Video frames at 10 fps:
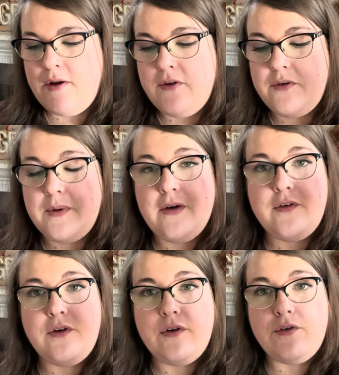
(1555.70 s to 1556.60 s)
So we have
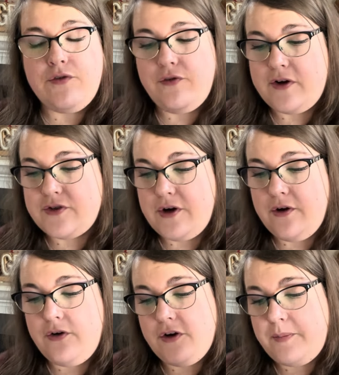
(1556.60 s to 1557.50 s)
Fresh
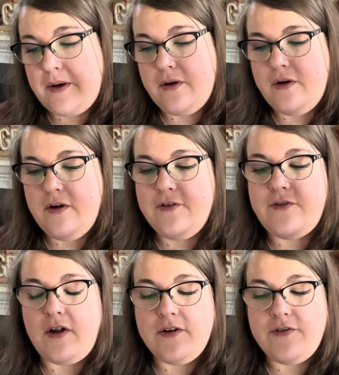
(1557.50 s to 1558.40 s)
Air, Crisp Air,
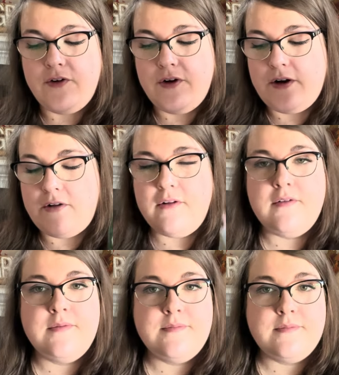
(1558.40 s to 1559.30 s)
Fallen Fir Needle,
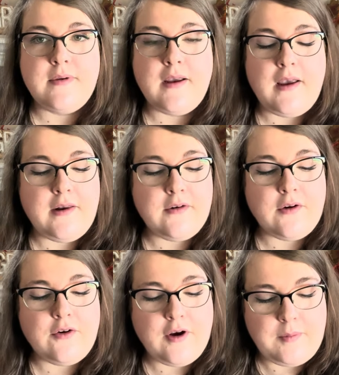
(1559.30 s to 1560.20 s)
and
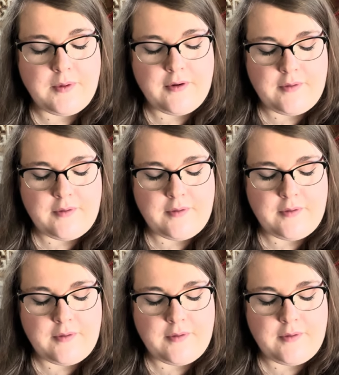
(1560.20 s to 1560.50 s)
Cranberry.